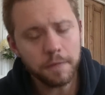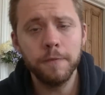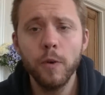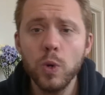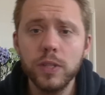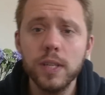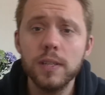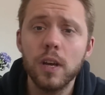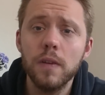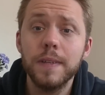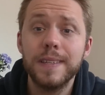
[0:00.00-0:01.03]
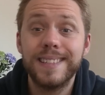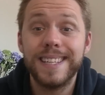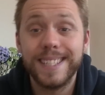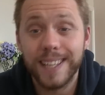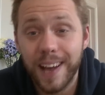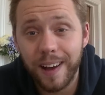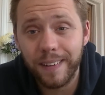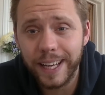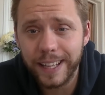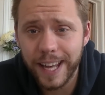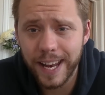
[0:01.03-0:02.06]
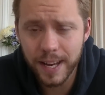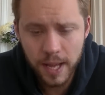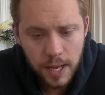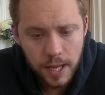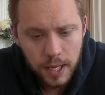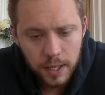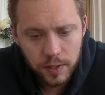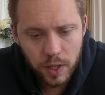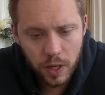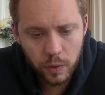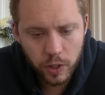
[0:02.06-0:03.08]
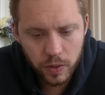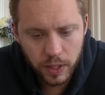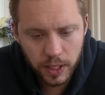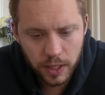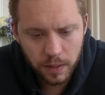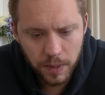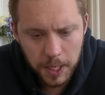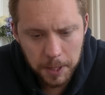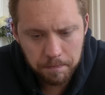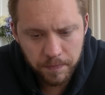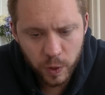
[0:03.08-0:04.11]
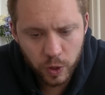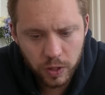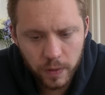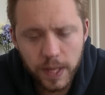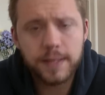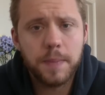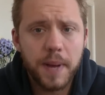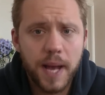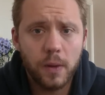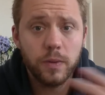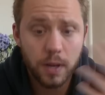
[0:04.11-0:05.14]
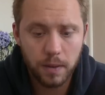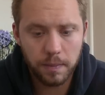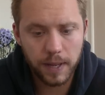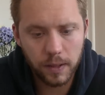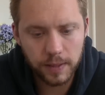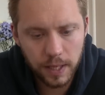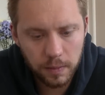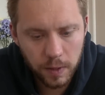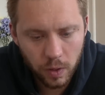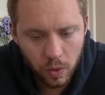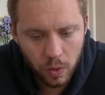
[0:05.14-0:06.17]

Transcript: Forces of Skitarii then. So, choosing an army, you can do it as the bound and unbound element,